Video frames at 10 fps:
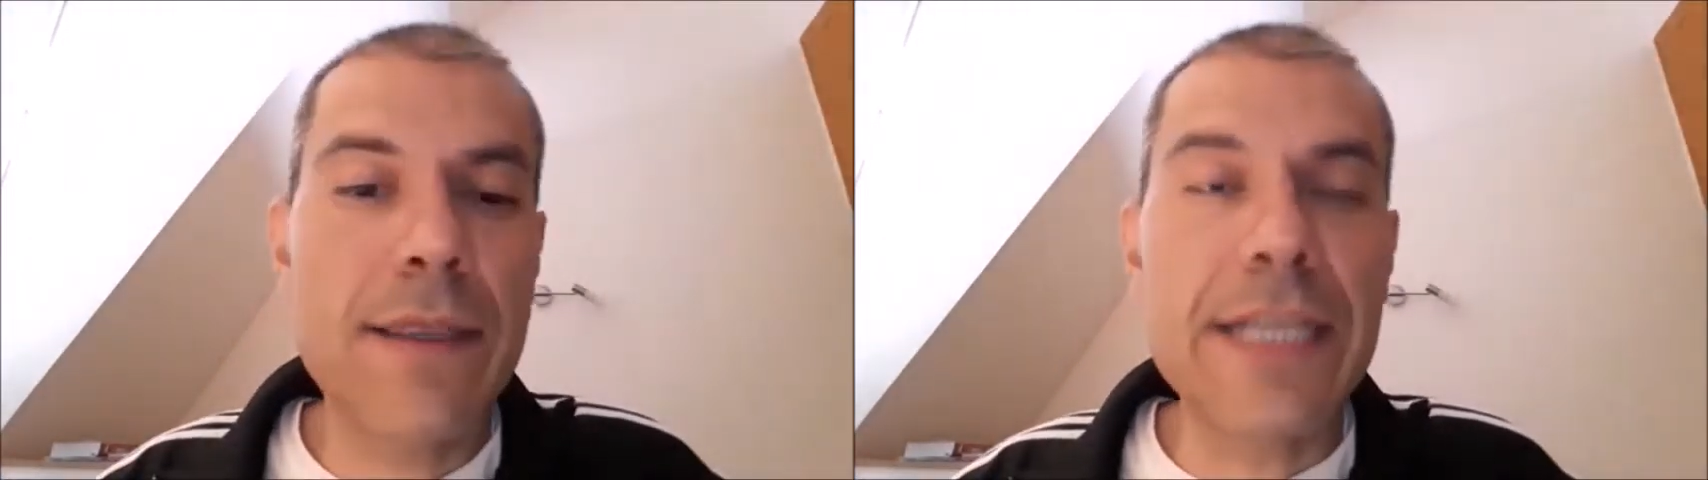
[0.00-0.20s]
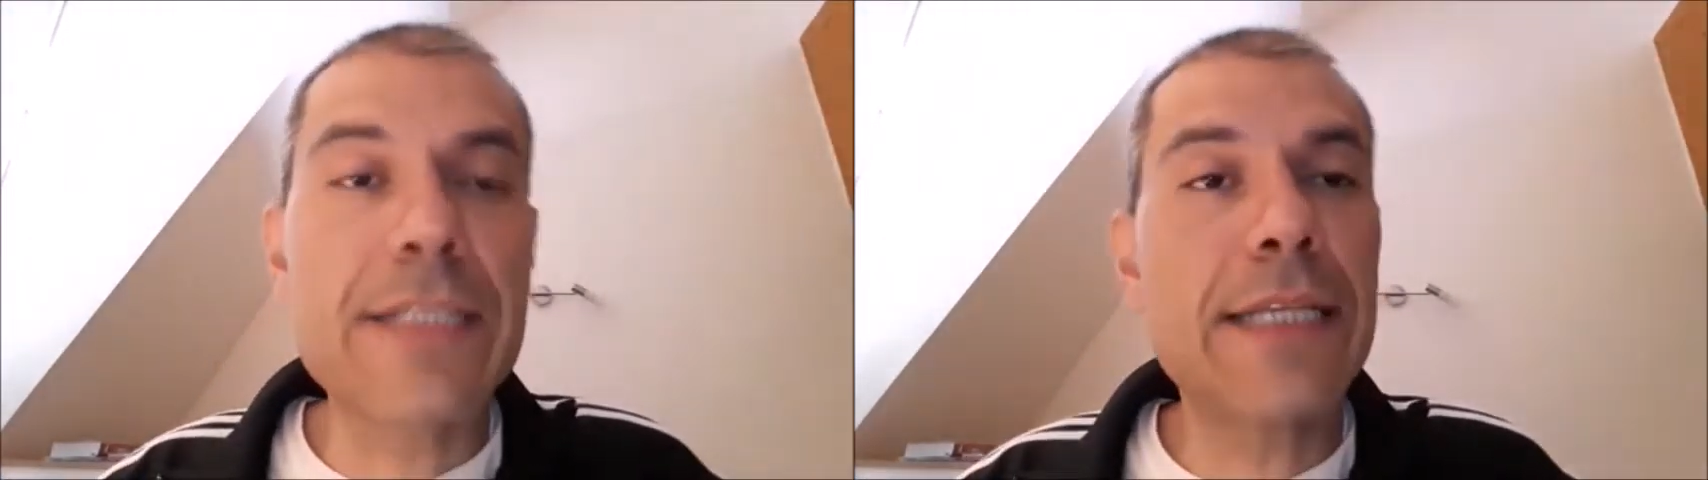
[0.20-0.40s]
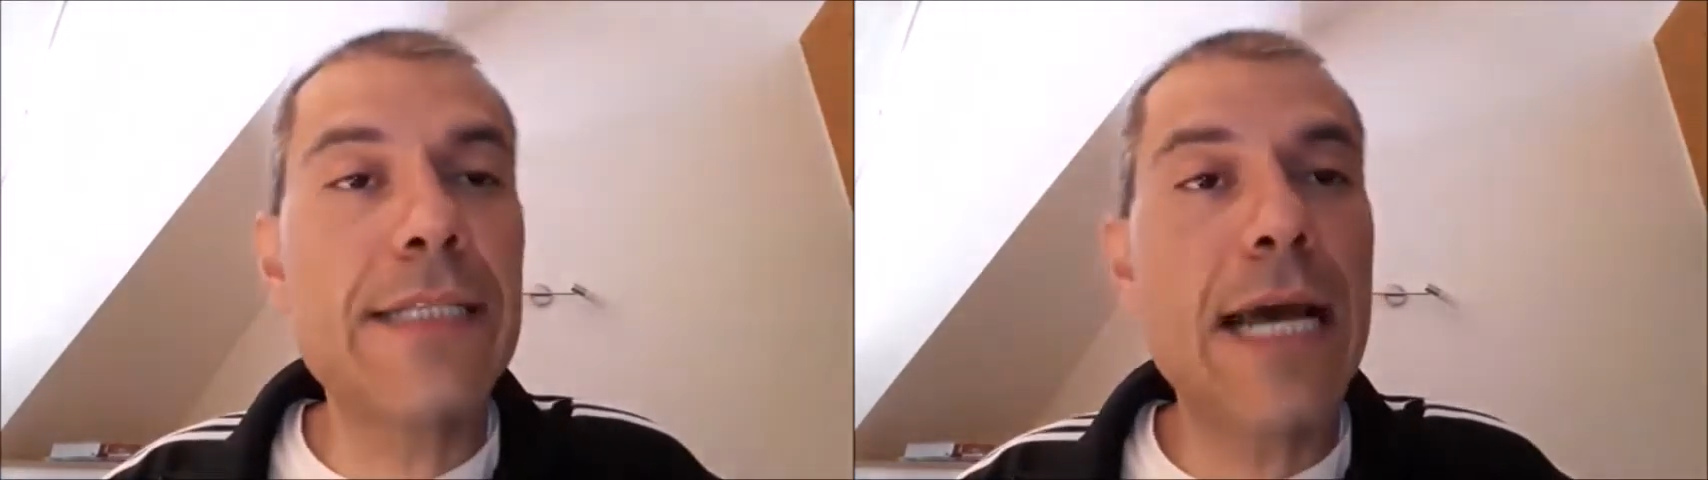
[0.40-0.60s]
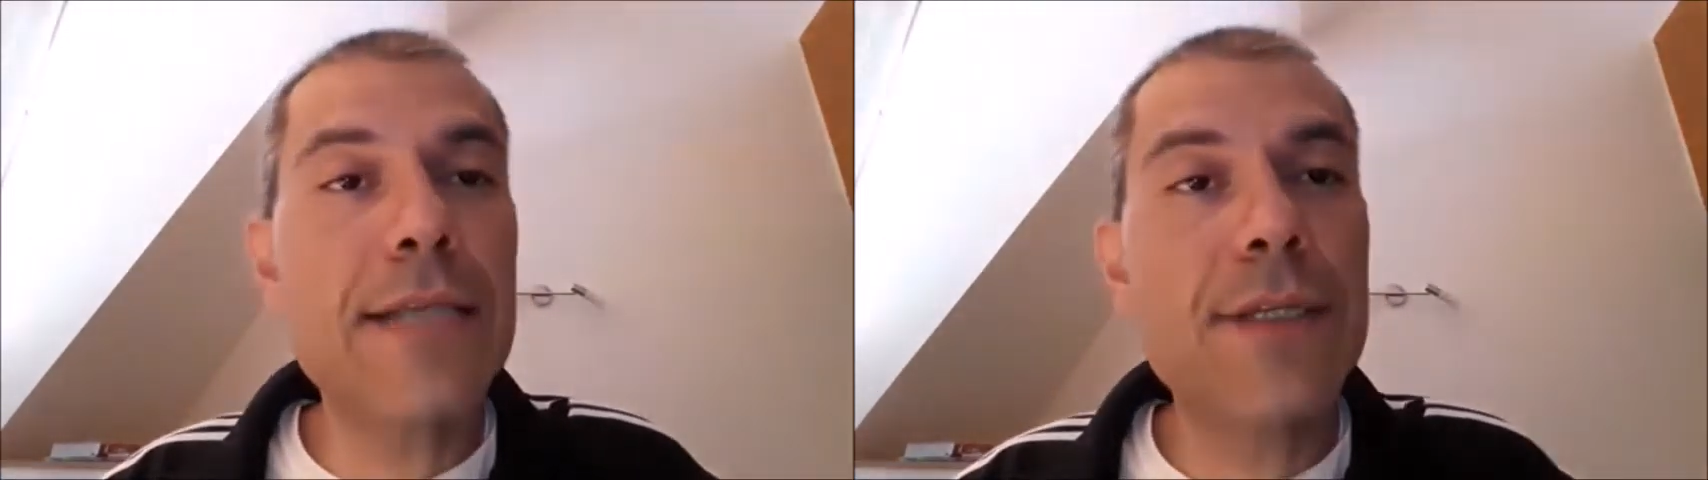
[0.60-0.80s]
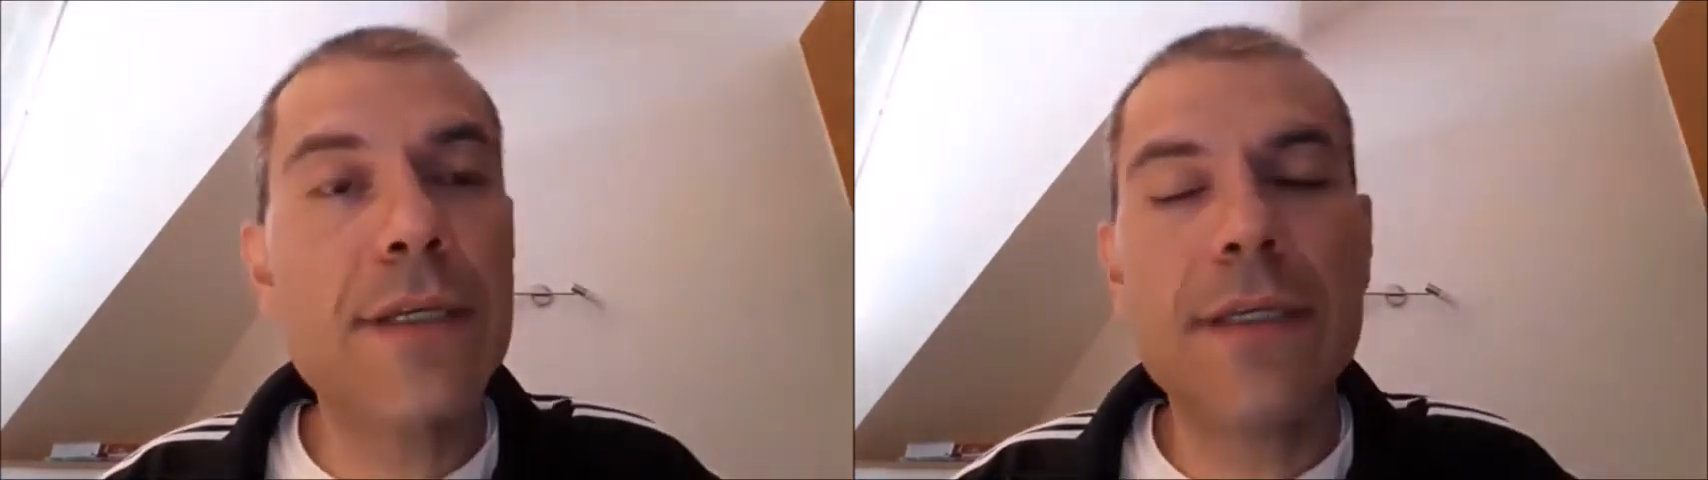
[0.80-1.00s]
things like that,